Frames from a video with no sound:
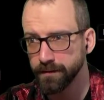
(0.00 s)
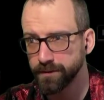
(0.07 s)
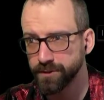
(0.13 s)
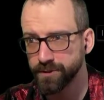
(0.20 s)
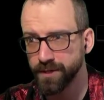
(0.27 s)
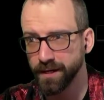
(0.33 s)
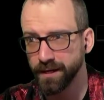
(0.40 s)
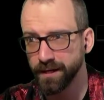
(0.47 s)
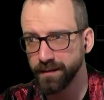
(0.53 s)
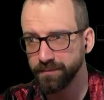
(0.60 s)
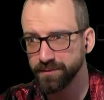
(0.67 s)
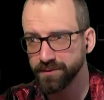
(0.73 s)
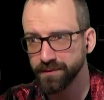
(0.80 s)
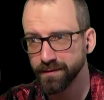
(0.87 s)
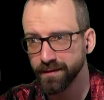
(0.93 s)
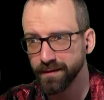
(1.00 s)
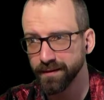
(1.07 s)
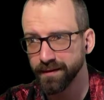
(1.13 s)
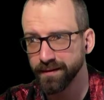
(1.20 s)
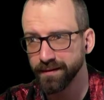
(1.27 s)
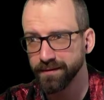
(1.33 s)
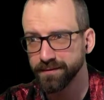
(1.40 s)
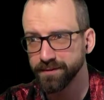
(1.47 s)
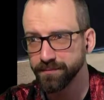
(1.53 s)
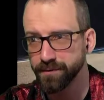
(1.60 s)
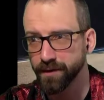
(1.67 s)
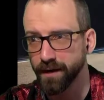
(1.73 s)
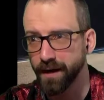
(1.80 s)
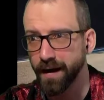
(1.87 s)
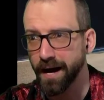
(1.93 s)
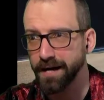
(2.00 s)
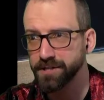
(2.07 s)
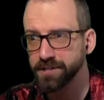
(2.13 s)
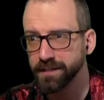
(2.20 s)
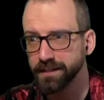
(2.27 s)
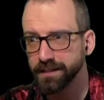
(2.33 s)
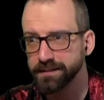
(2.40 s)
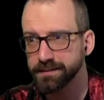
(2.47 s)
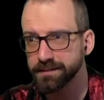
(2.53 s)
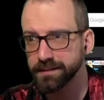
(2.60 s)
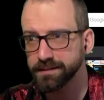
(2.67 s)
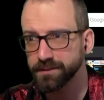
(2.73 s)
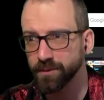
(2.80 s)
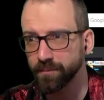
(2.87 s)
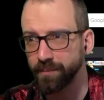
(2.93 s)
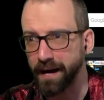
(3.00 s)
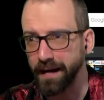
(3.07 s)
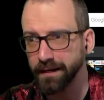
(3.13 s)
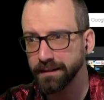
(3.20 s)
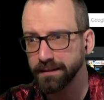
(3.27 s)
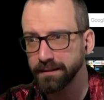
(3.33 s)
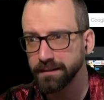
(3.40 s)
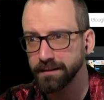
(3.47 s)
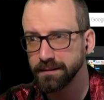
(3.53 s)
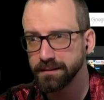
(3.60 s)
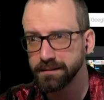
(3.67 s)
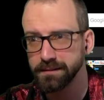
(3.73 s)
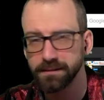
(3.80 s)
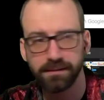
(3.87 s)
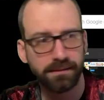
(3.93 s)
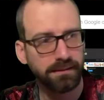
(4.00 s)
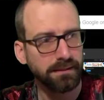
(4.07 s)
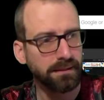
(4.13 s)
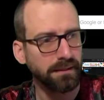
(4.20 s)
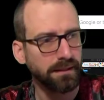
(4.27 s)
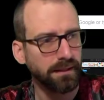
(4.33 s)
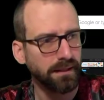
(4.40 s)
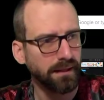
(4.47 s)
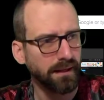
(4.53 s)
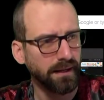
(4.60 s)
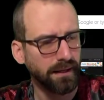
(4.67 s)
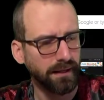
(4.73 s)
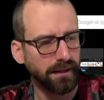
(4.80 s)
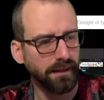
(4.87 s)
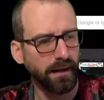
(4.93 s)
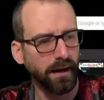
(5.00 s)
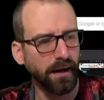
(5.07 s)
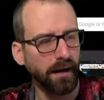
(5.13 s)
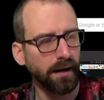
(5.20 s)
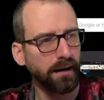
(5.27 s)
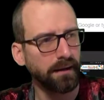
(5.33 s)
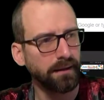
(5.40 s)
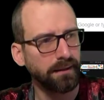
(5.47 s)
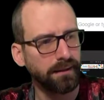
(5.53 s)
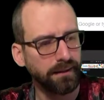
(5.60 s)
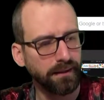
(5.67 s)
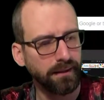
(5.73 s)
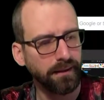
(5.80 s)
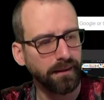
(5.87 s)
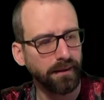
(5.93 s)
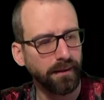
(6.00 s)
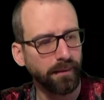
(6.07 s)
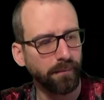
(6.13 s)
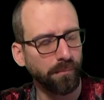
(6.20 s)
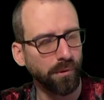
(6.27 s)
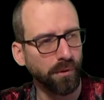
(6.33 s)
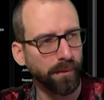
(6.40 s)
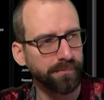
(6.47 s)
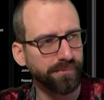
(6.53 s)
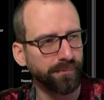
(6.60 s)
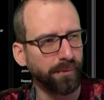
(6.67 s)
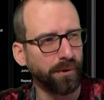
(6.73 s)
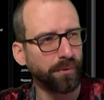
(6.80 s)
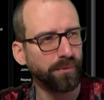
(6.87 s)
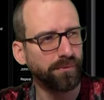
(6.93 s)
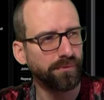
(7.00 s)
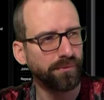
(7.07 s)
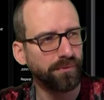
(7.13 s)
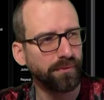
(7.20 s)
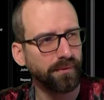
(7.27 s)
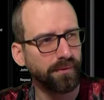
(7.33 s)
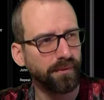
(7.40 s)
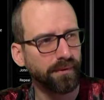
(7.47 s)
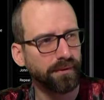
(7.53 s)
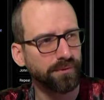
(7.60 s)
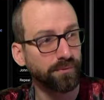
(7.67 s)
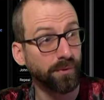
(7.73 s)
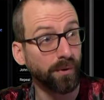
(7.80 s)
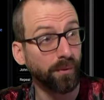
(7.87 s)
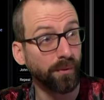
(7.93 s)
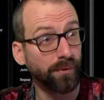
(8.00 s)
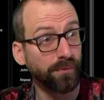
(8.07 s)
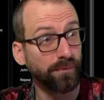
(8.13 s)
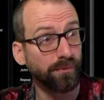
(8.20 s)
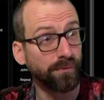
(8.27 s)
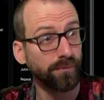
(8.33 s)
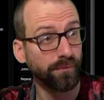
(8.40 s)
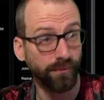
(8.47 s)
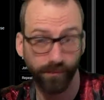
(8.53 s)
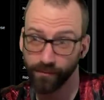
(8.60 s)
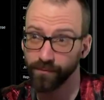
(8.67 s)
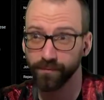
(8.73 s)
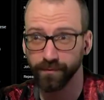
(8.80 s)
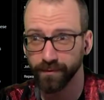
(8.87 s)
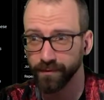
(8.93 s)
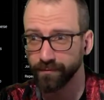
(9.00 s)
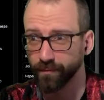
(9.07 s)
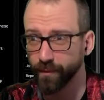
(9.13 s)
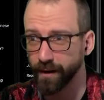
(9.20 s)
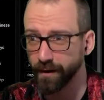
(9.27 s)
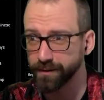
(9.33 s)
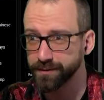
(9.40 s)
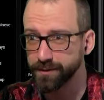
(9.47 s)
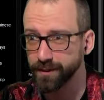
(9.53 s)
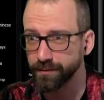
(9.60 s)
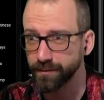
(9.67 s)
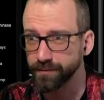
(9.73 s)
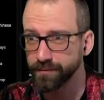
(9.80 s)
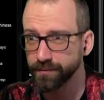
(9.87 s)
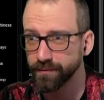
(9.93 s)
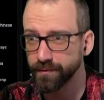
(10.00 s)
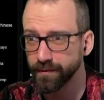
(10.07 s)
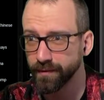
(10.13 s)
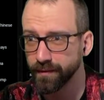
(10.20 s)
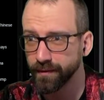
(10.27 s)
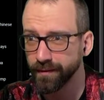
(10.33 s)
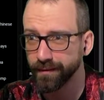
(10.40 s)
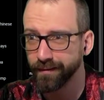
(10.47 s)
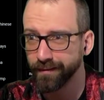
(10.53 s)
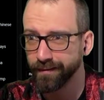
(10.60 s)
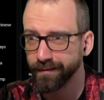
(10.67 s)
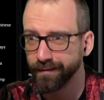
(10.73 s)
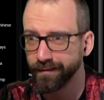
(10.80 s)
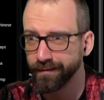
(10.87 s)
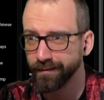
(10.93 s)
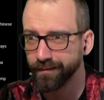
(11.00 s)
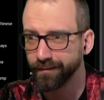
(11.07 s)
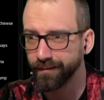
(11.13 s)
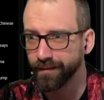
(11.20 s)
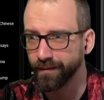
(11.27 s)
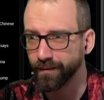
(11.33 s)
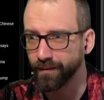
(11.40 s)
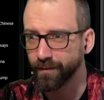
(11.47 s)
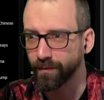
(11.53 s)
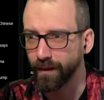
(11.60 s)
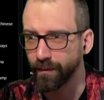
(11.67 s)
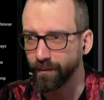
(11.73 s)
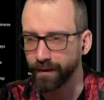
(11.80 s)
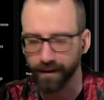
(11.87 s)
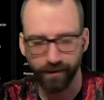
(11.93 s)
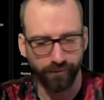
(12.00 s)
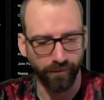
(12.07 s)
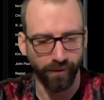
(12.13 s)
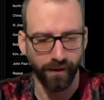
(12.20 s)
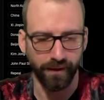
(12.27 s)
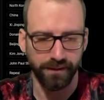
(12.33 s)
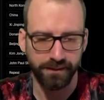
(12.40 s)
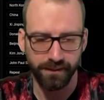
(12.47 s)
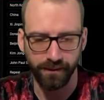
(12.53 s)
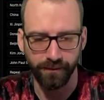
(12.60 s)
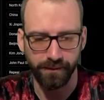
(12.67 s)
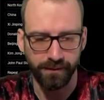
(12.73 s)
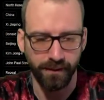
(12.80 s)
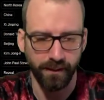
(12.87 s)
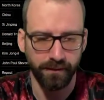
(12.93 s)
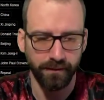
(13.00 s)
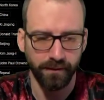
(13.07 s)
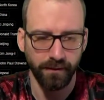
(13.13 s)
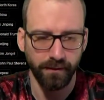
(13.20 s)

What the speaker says: Seems good. Actually, let's go back and pull up some news because we don't want to give away our secrets. We don't quite want to give away our secrets yet.